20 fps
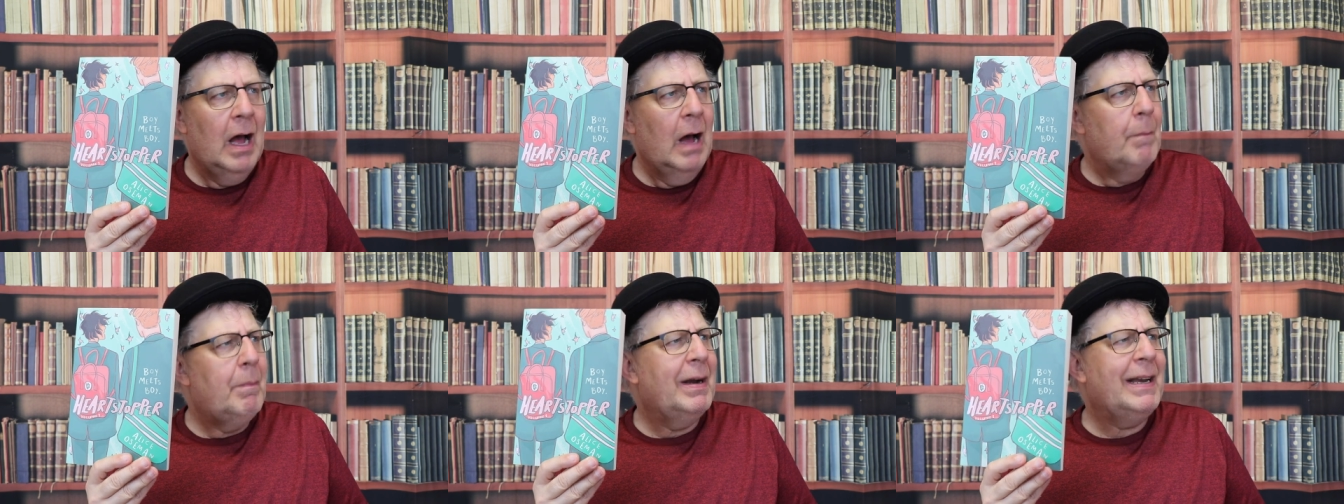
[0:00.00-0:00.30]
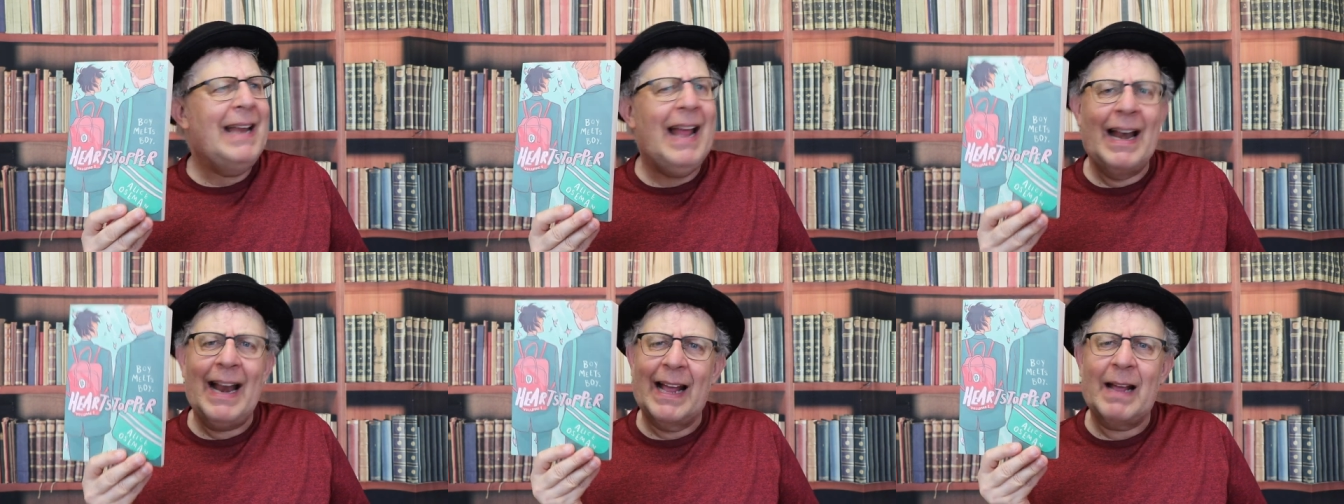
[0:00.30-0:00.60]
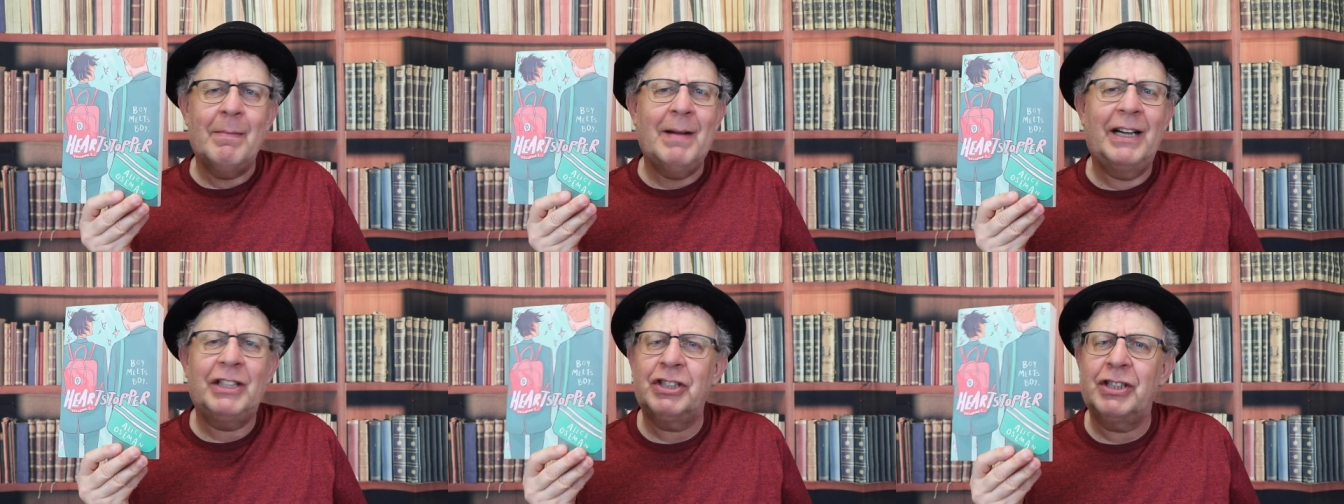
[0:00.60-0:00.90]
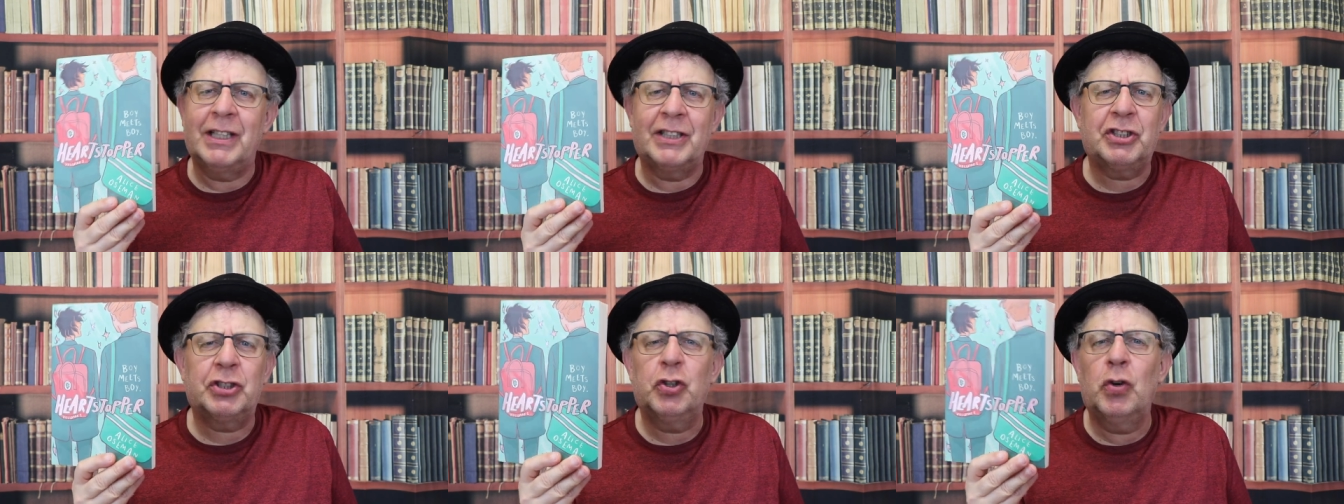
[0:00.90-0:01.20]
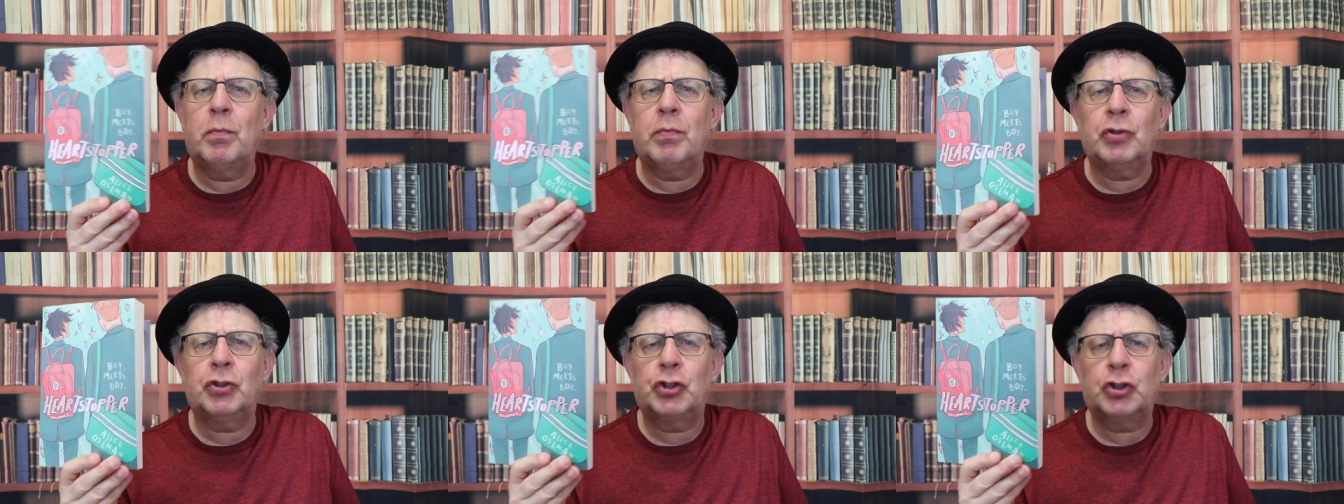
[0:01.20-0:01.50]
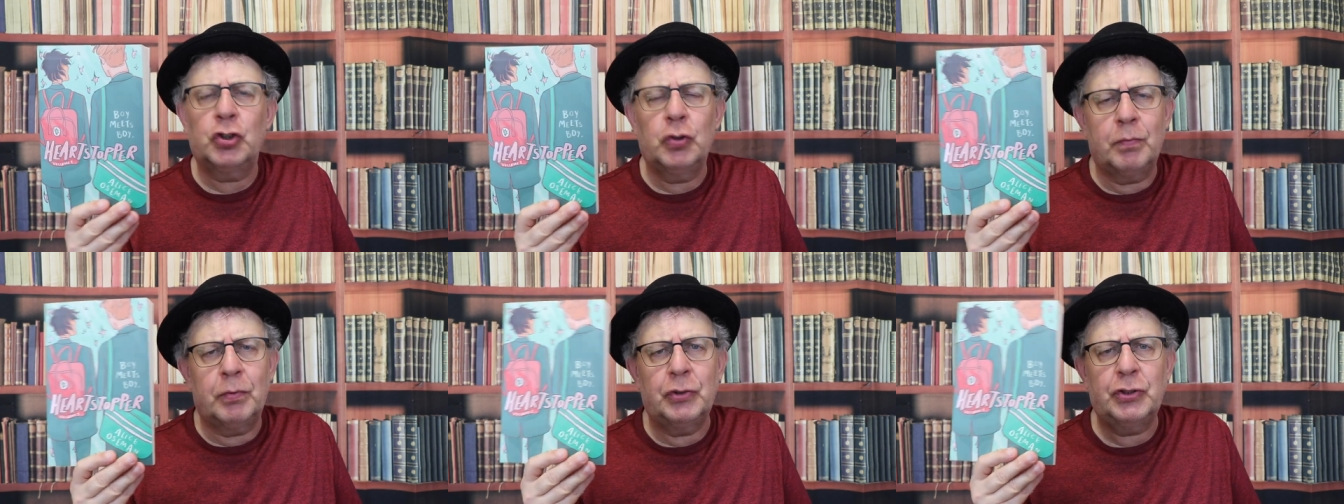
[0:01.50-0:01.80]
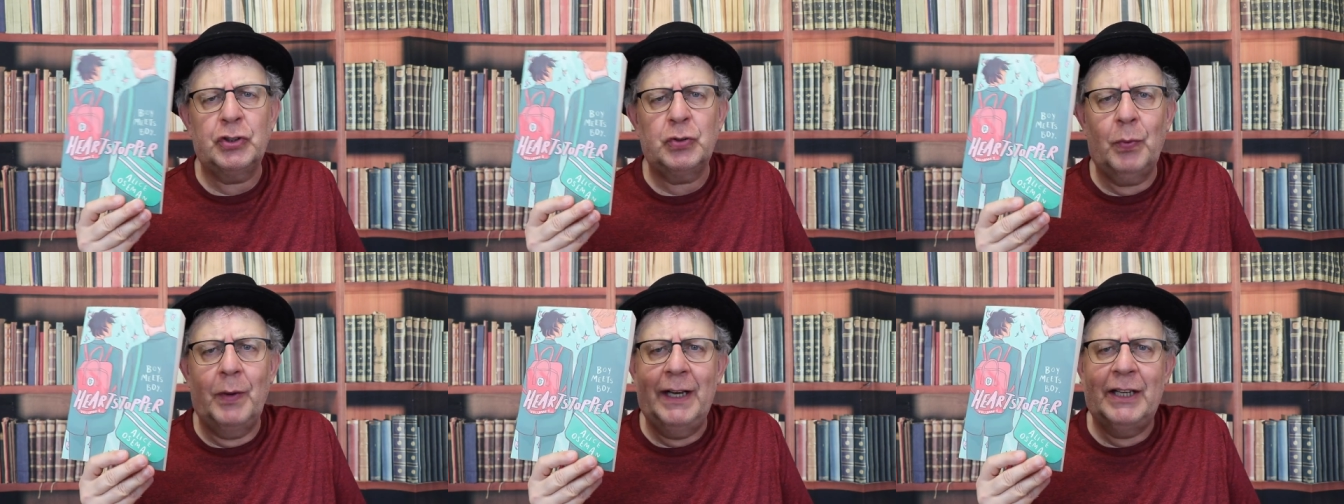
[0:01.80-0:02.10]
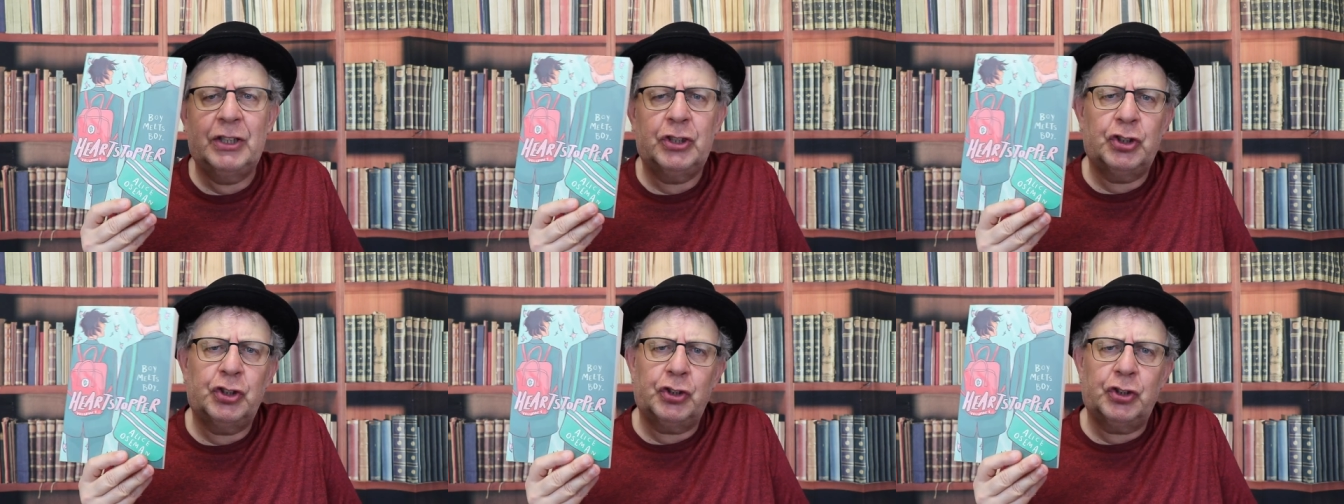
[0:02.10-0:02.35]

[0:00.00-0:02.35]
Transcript: But yeah, like I mentioned, a super, super sweet